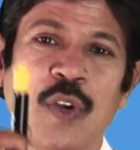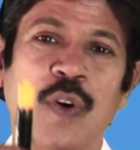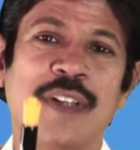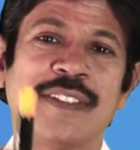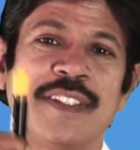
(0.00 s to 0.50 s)

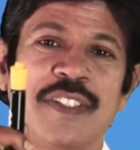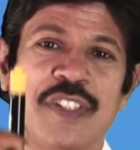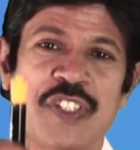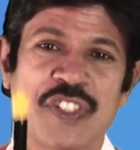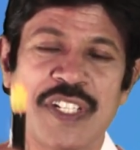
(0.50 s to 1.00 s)

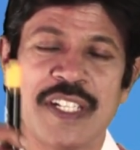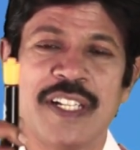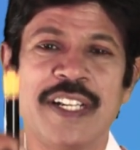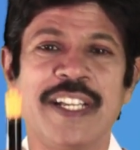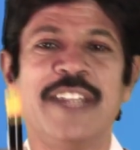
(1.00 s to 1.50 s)
concentration
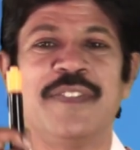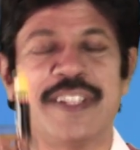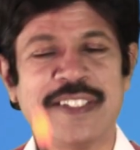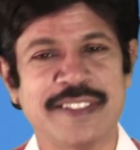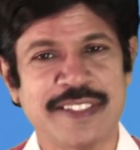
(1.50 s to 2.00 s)

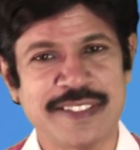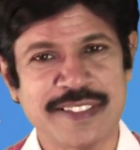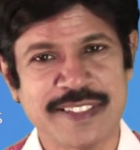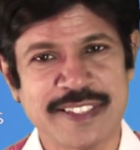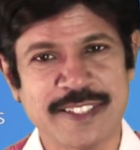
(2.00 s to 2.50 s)

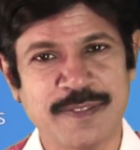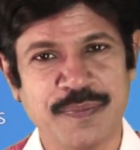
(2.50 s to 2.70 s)
differences.